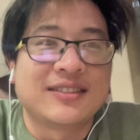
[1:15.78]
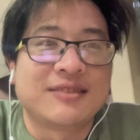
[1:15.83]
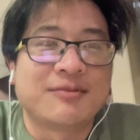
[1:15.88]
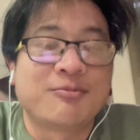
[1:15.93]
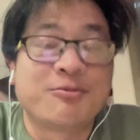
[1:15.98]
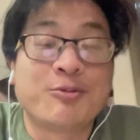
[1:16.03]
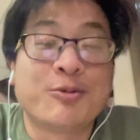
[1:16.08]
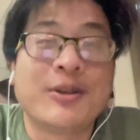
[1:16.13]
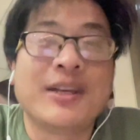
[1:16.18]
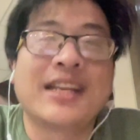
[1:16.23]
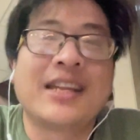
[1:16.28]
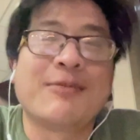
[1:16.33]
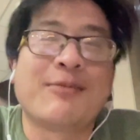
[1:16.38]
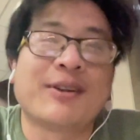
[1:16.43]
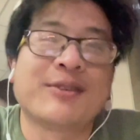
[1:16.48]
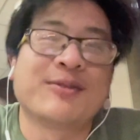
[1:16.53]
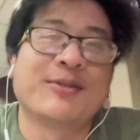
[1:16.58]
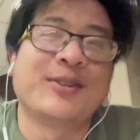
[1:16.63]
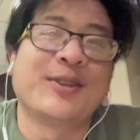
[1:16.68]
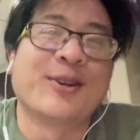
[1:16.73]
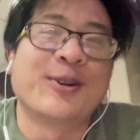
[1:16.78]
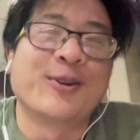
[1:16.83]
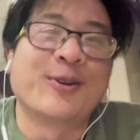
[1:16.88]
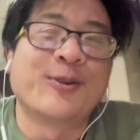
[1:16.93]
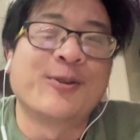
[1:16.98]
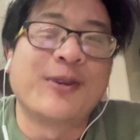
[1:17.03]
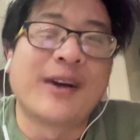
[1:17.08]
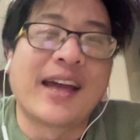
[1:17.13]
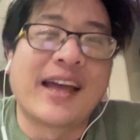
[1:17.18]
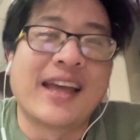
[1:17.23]
really want to
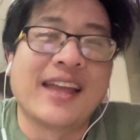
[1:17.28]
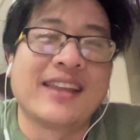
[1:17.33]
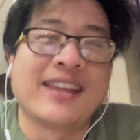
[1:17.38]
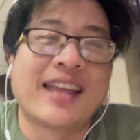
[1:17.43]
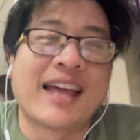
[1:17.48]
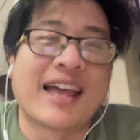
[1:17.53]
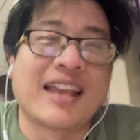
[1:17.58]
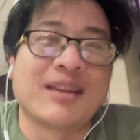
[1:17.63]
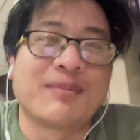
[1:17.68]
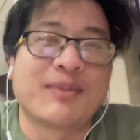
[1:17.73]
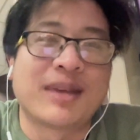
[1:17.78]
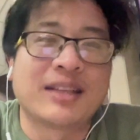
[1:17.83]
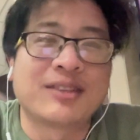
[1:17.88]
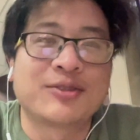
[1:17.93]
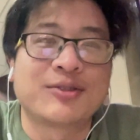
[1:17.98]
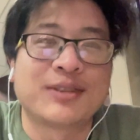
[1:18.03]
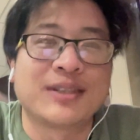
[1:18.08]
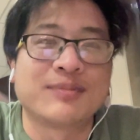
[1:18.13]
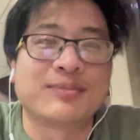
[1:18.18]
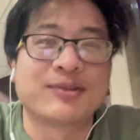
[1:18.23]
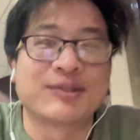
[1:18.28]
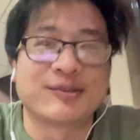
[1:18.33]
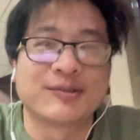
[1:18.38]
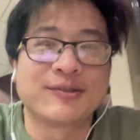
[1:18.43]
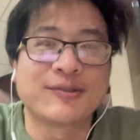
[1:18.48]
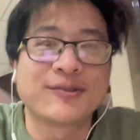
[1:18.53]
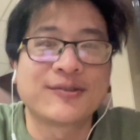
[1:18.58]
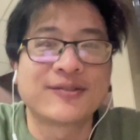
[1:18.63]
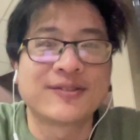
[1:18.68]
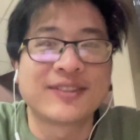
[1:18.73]
know an elementary
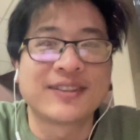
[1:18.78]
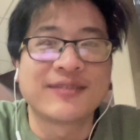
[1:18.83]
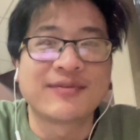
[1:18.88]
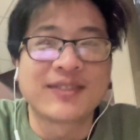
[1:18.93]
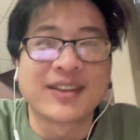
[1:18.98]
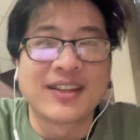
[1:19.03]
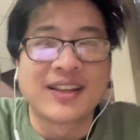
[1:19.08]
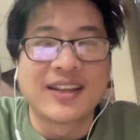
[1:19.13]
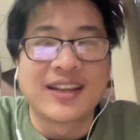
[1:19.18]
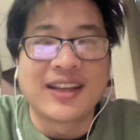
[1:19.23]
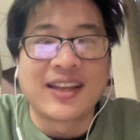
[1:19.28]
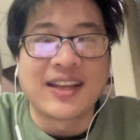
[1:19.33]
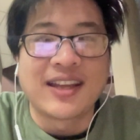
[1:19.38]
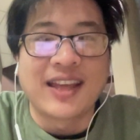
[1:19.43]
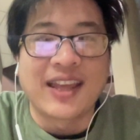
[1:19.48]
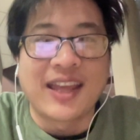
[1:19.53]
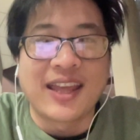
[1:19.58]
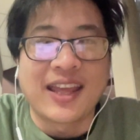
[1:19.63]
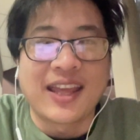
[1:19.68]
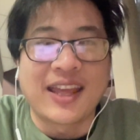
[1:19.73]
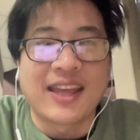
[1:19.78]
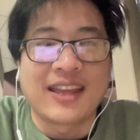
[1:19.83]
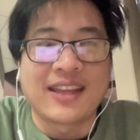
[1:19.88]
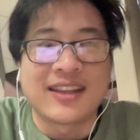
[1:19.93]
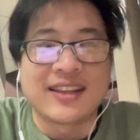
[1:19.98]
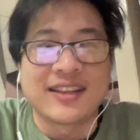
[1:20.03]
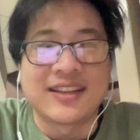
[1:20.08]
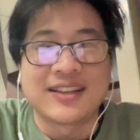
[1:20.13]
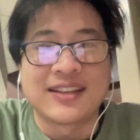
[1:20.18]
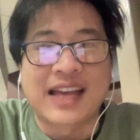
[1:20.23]
proof,
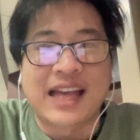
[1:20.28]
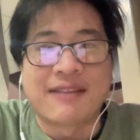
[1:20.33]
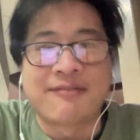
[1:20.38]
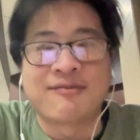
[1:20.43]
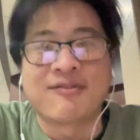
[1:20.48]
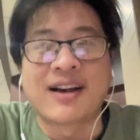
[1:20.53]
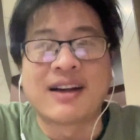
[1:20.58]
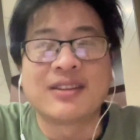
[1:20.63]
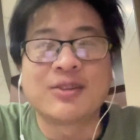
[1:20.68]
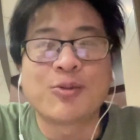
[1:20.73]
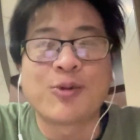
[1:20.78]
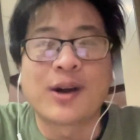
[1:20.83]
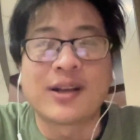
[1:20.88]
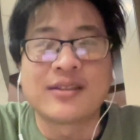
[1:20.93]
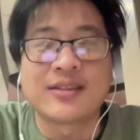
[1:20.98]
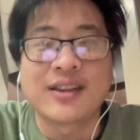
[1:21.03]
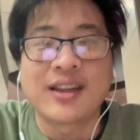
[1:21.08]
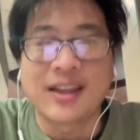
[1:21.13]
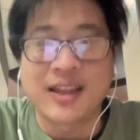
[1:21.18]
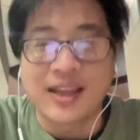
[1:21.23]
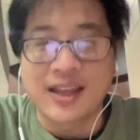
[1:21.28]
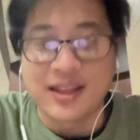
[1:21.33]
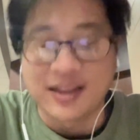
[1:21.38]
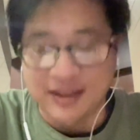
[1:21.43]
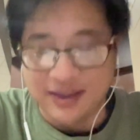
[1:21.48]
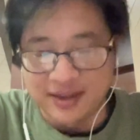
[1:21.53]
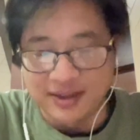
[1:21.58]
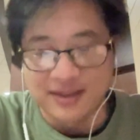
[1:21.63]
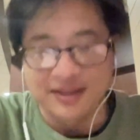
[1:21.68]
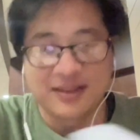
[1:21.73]
and I found one
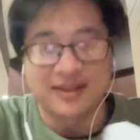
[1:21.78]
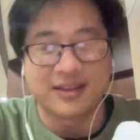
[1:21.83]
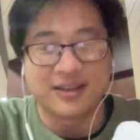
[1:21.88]
in